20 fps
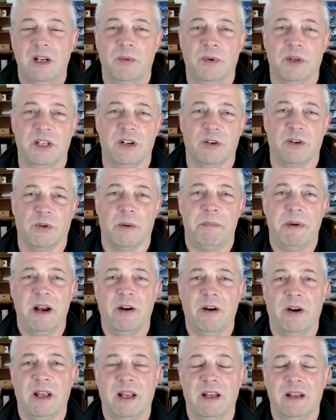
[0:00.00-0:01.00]

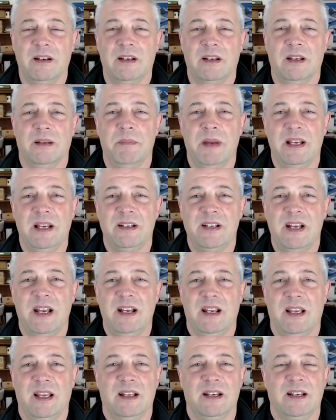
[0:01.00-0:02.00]
repairing it and
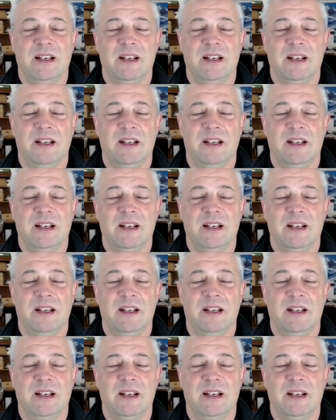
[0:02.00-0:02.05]
maintaining it.